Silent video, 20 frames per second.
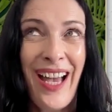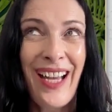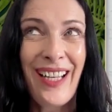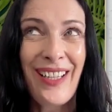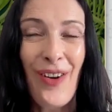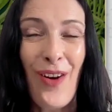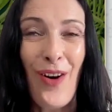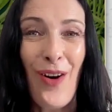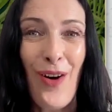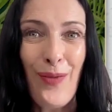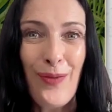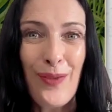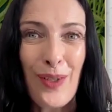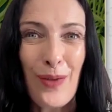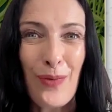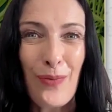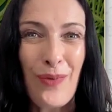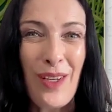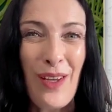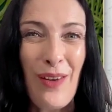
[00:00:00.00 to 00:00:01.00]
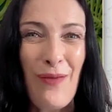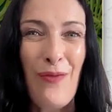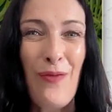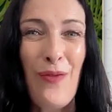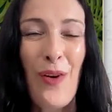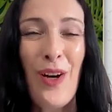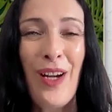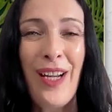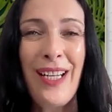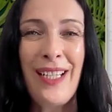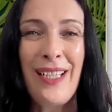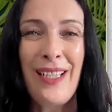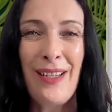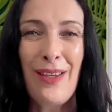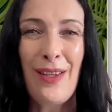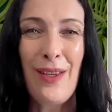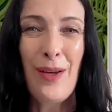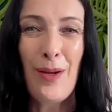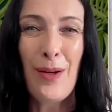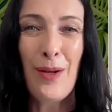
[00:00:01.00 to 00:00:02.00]
And often we
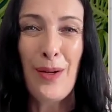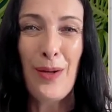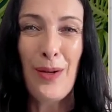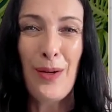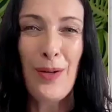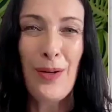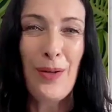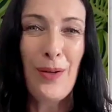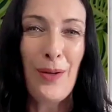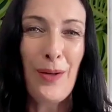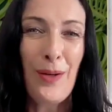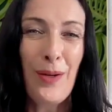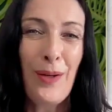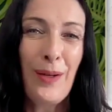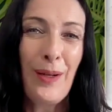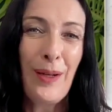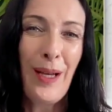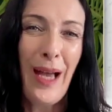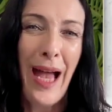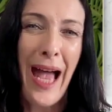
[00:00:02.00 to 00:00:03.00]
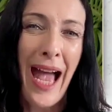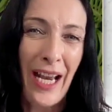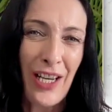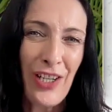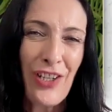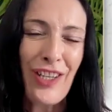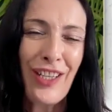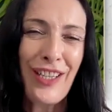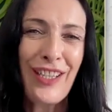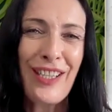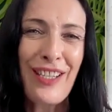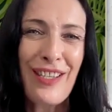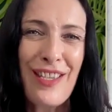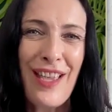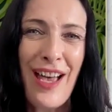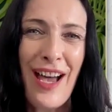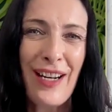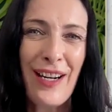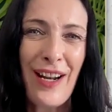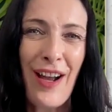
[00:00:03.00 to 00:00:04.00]
avoid the actions
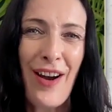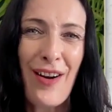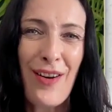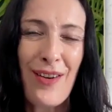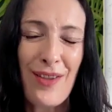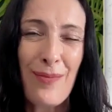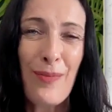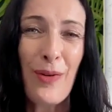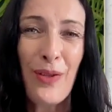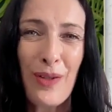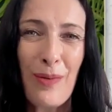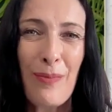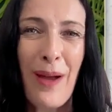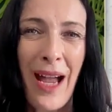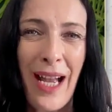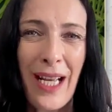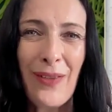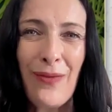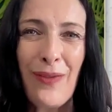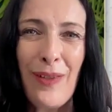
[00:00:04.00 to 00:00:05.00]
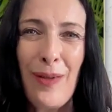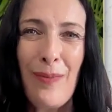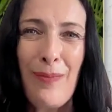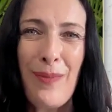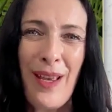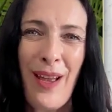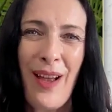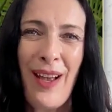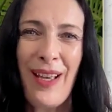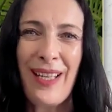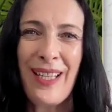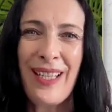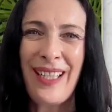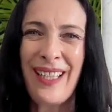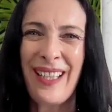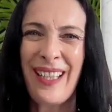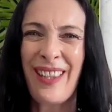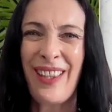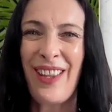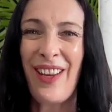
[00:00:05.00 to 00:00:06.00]
that are the most impactful
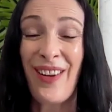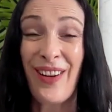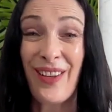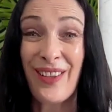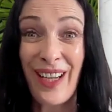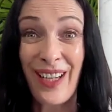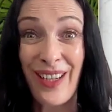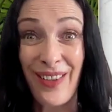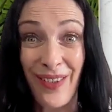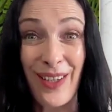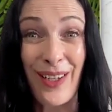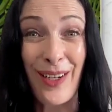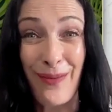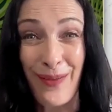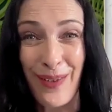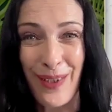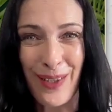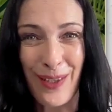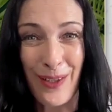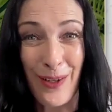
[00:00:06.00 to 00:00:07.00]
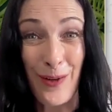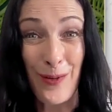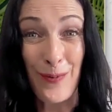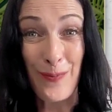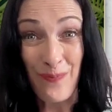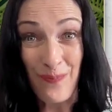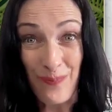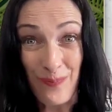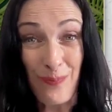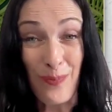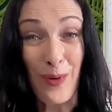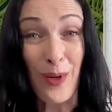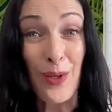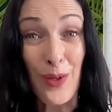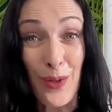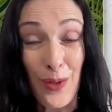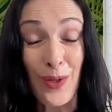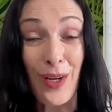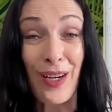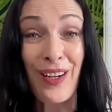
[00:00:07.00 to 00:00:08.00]
because they're outside of our comfort zone. But
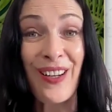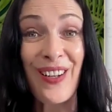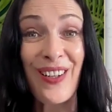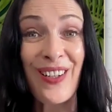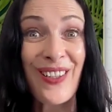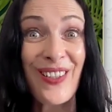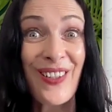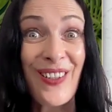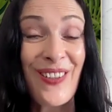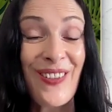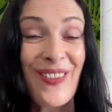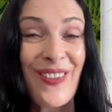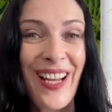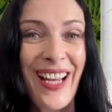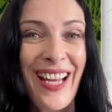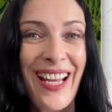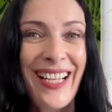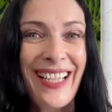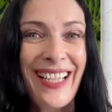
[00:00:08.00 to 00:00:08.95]
you are here to